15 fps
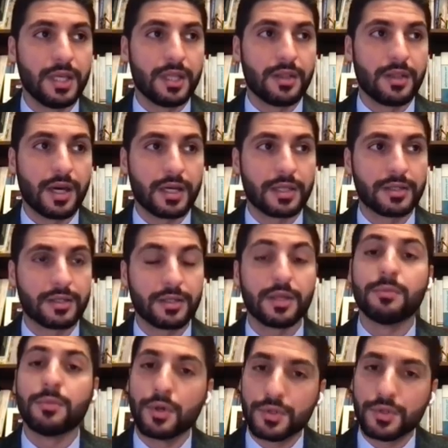that
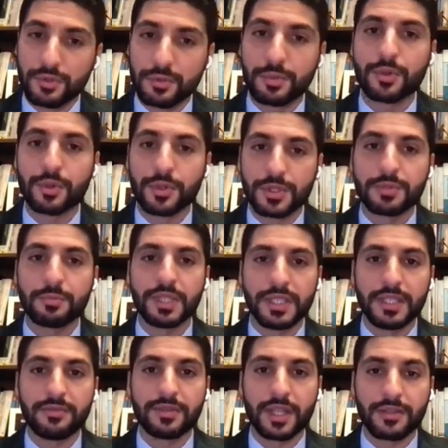most reports
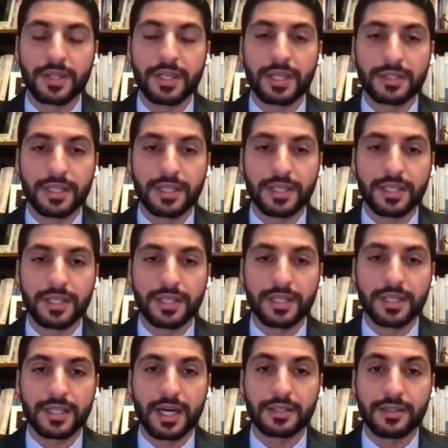believe that they
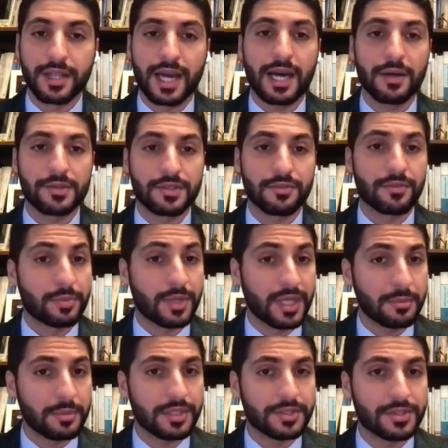attacked the house of the
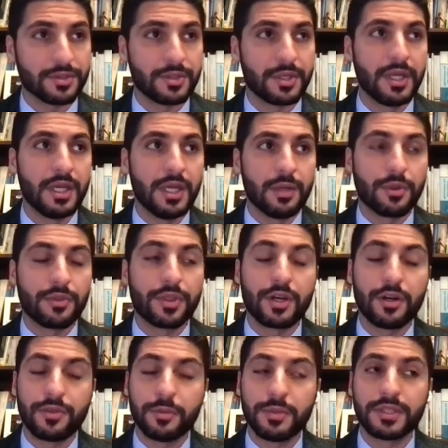prime minister. What the
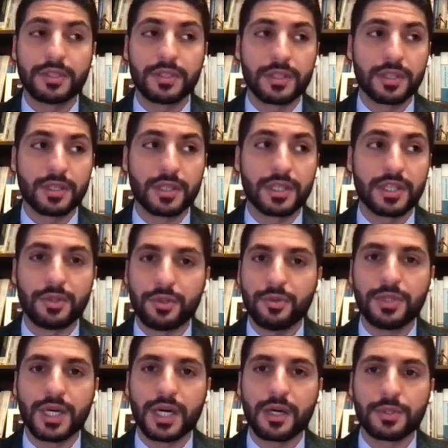government can do
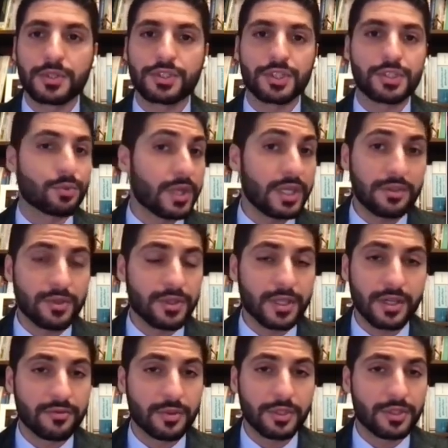now is just wait for the
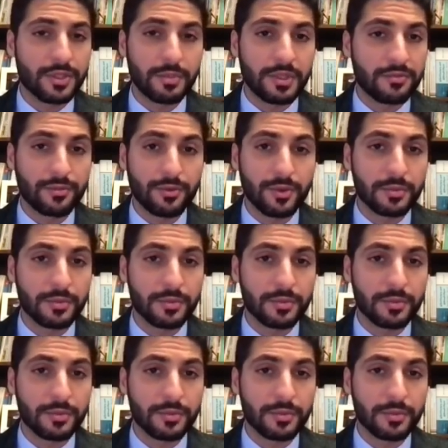government to be formed,